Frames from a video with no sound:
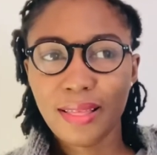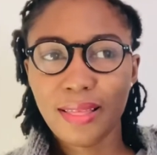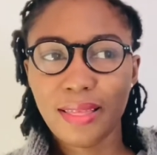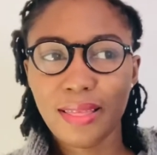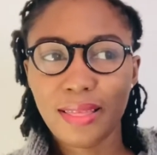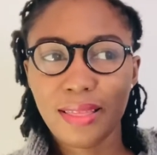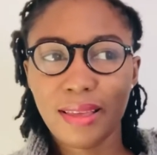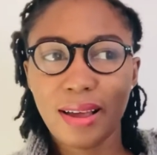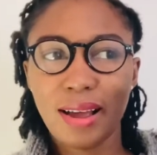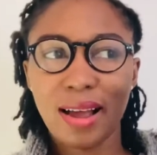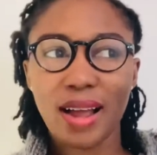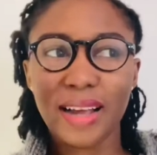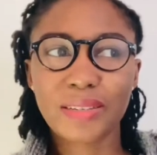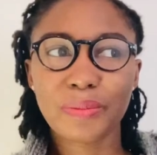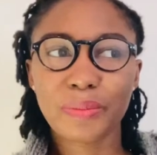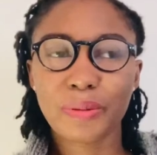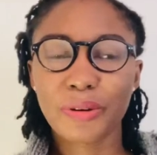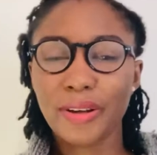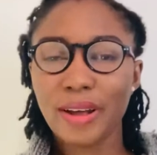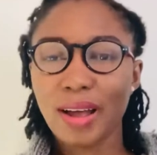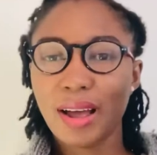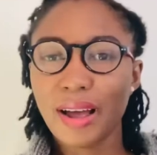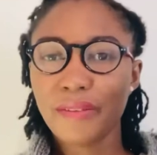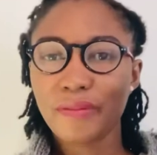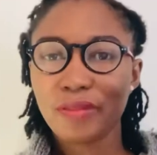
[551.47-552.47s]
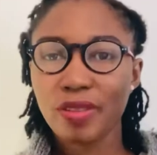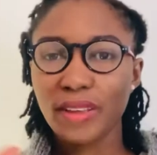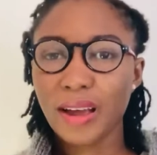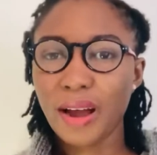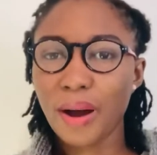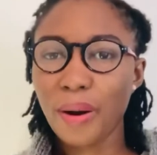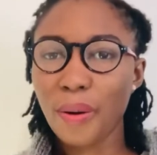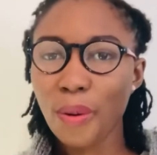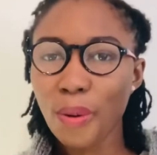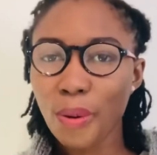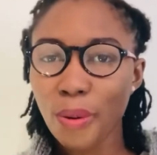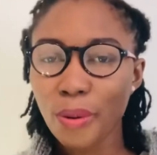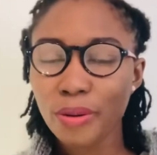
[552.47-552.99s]
the hospital have their
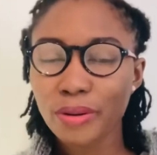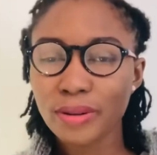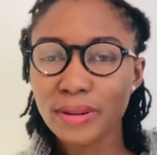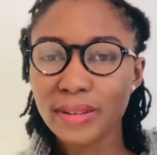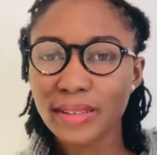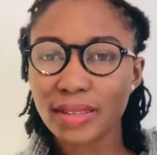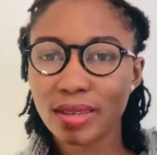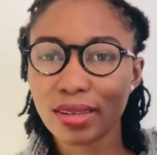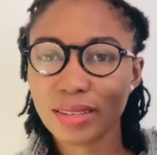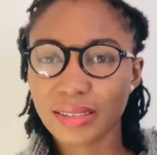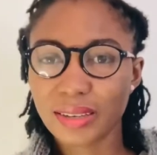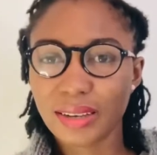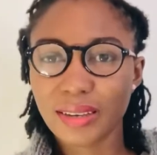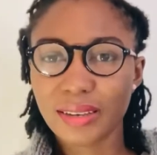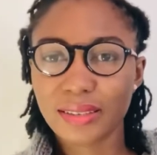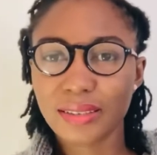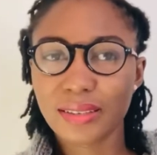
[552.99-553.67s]
own sitters.